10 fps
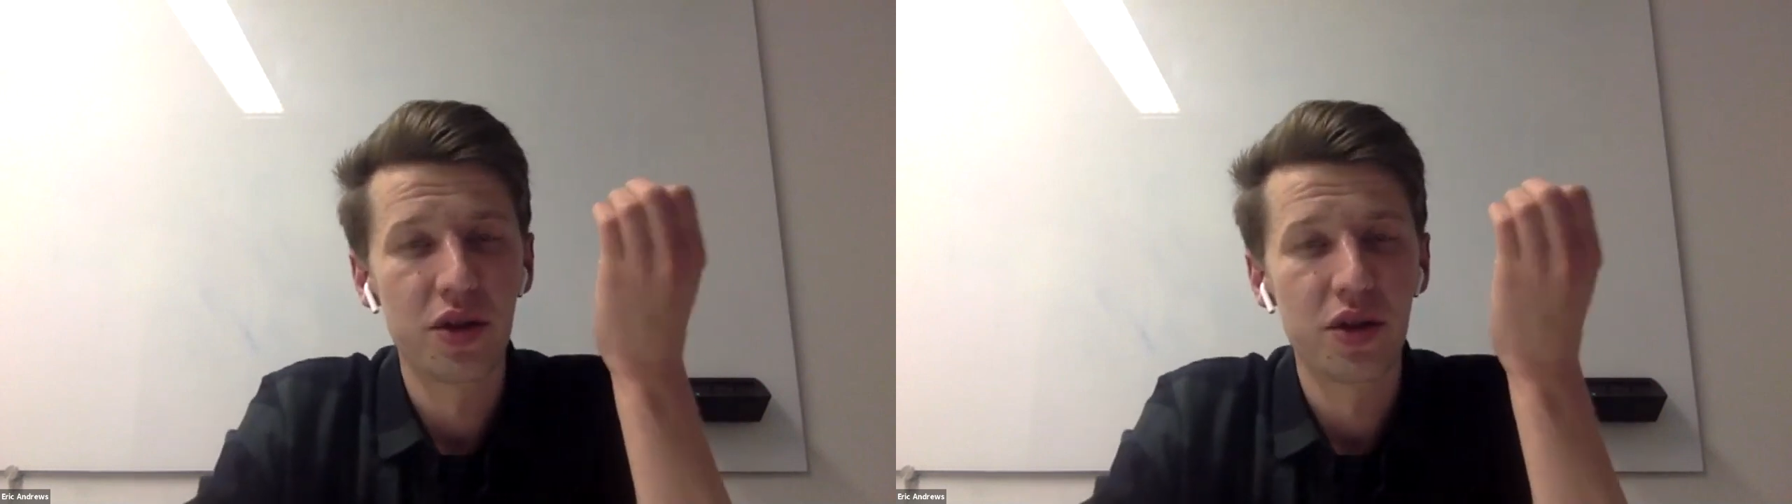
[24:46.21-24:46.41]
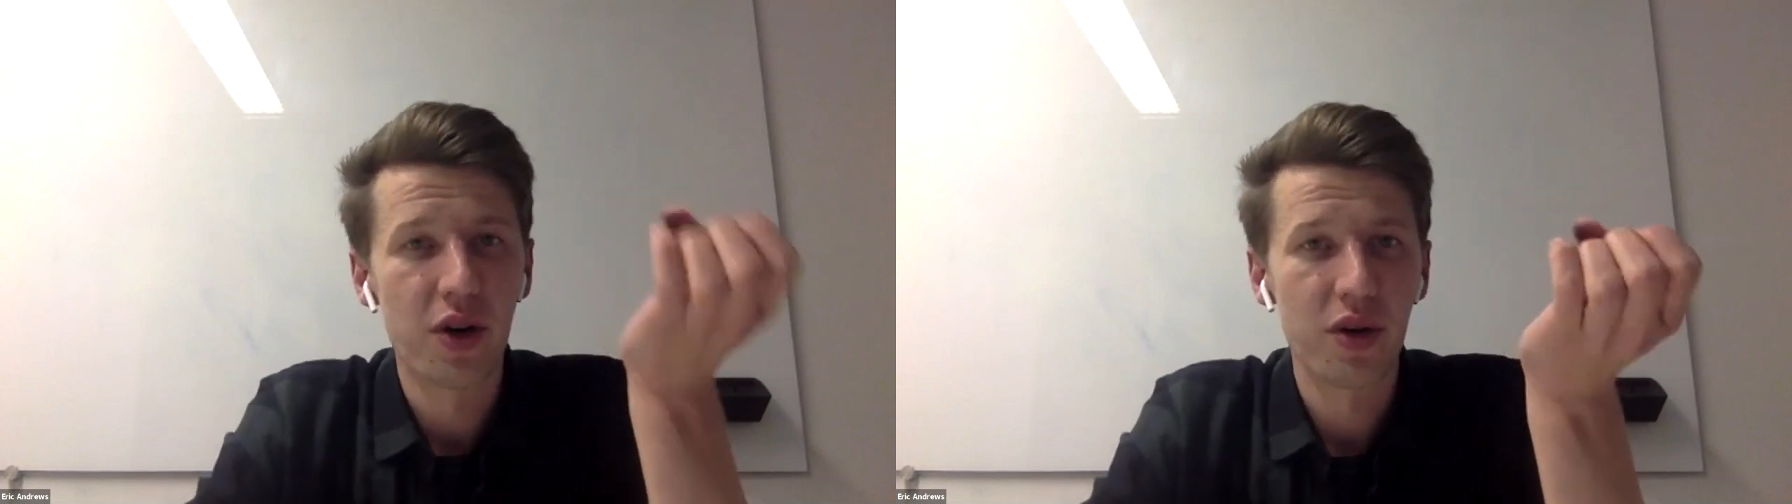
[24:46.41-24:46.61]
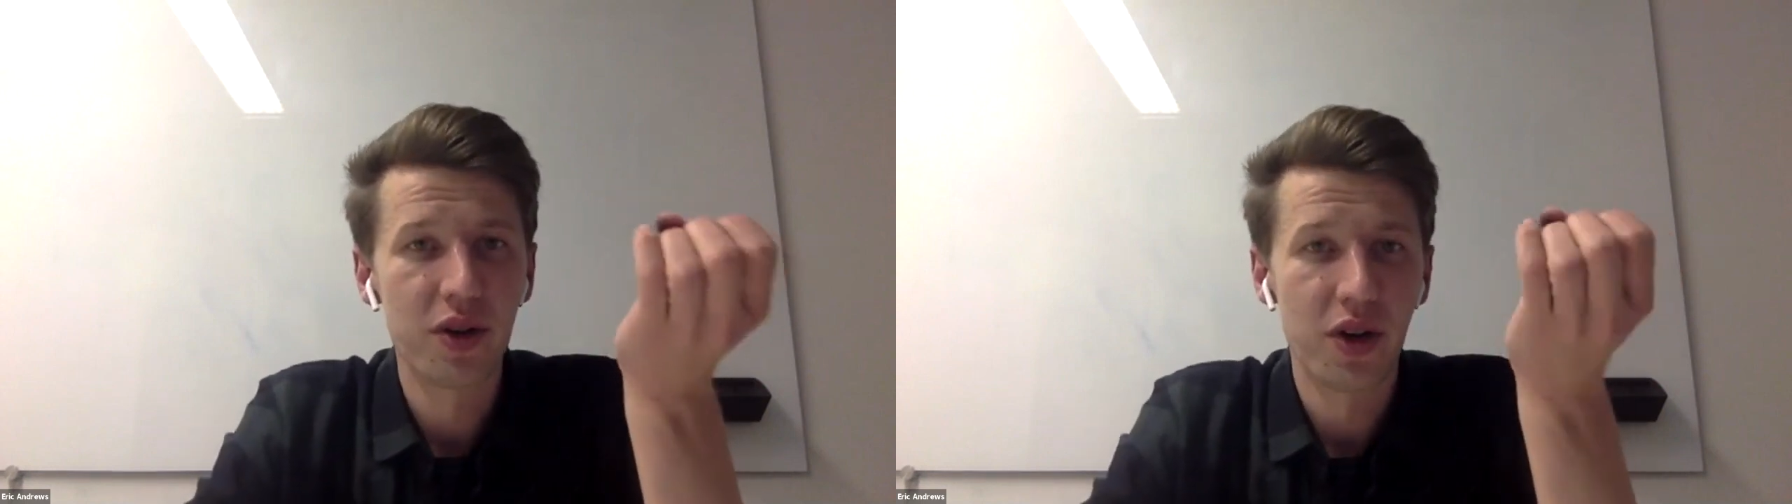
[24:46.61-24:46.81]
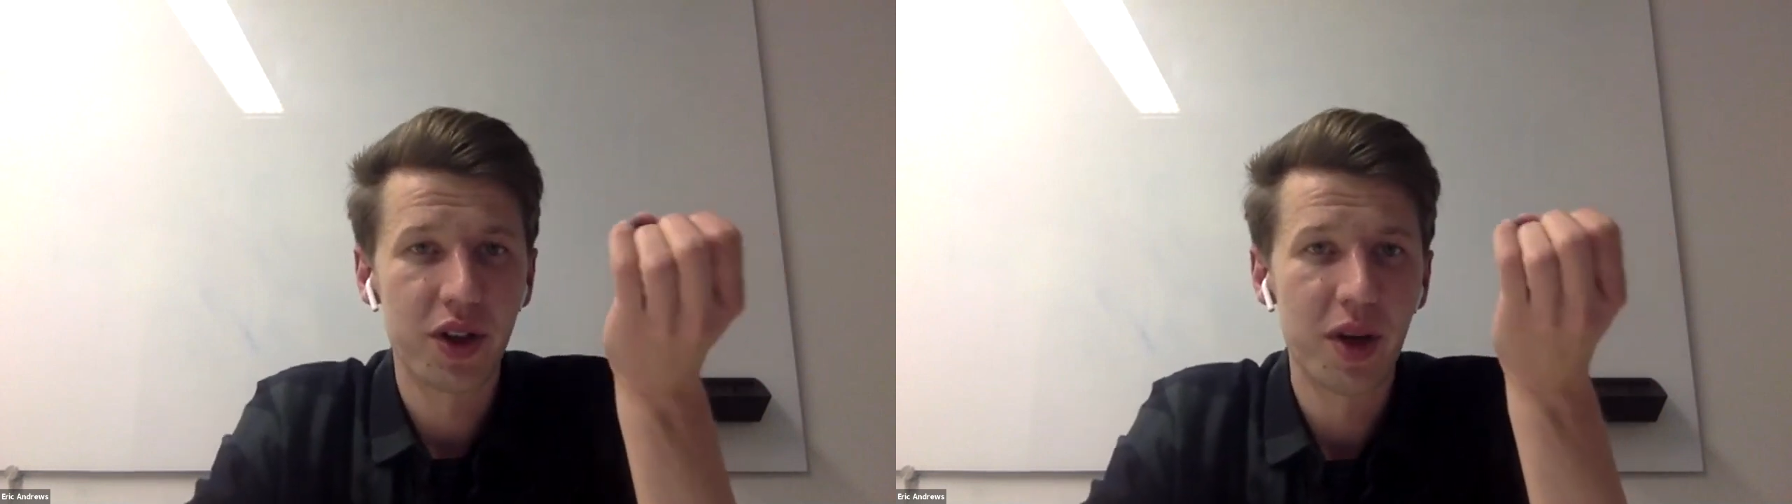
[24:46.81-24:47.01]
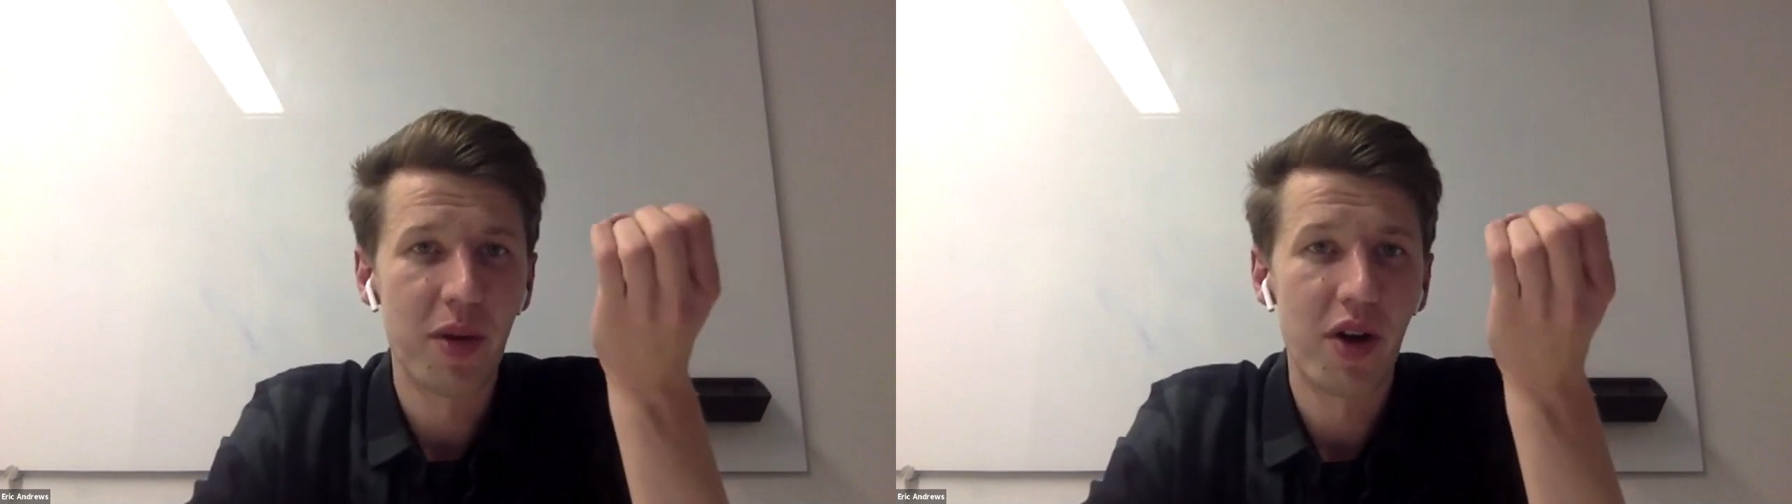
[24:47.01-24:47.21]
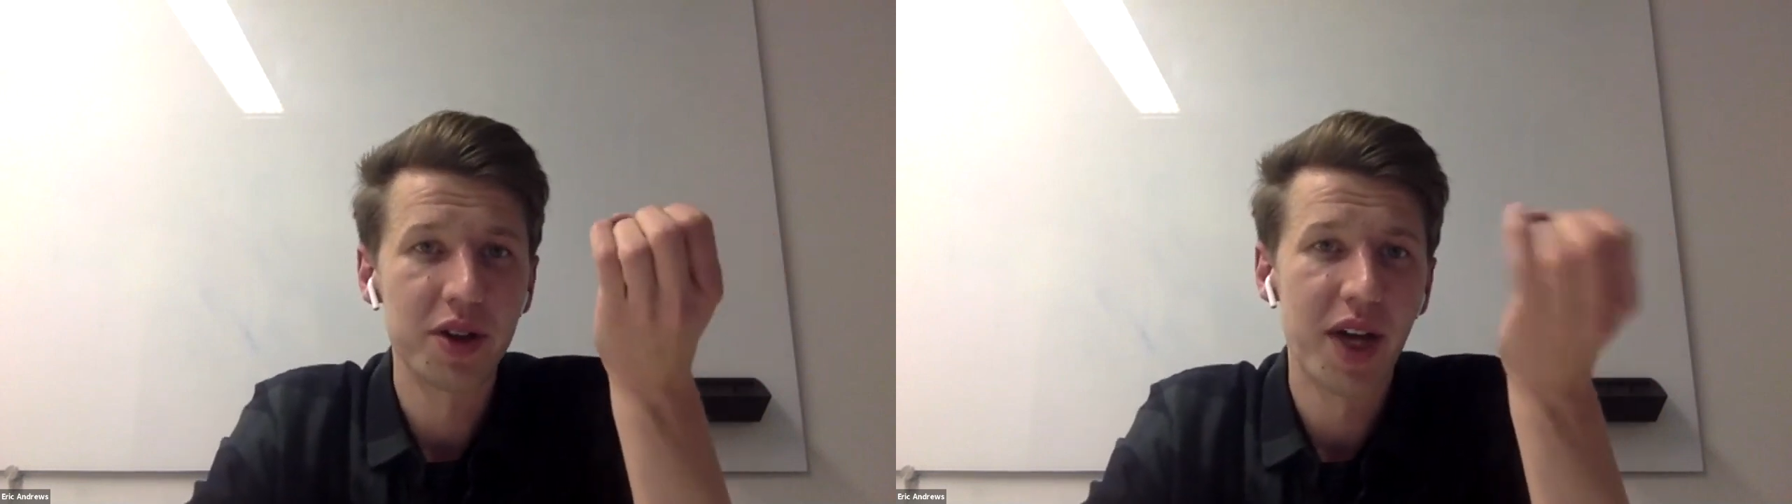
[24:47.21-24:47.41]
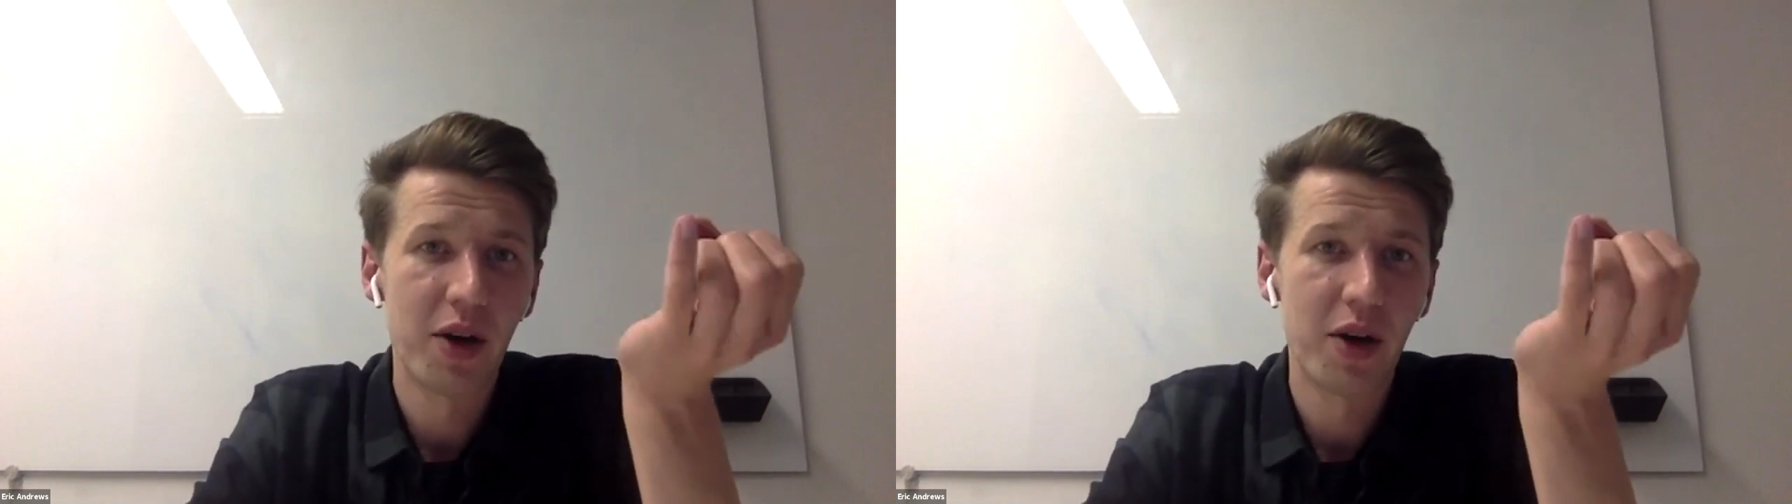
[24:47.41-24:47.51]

to knock them all